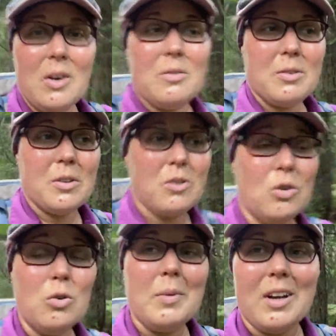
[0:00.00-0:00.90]
for the
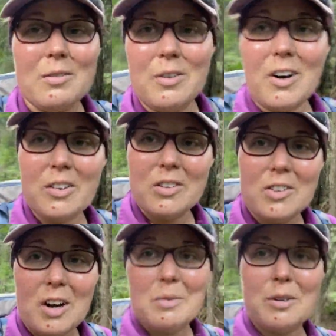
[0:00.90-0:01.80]
two main falls, is
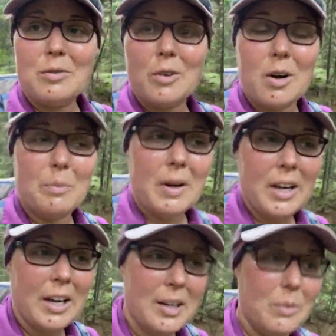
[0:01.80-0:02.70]
coming from
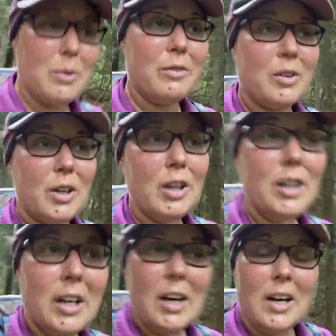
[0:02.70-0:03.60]
a river
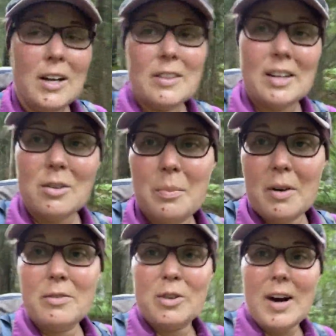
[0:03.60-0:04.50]
that's
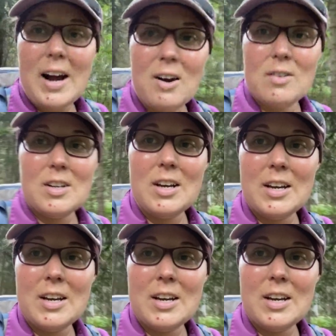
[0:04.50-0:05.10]
above ground,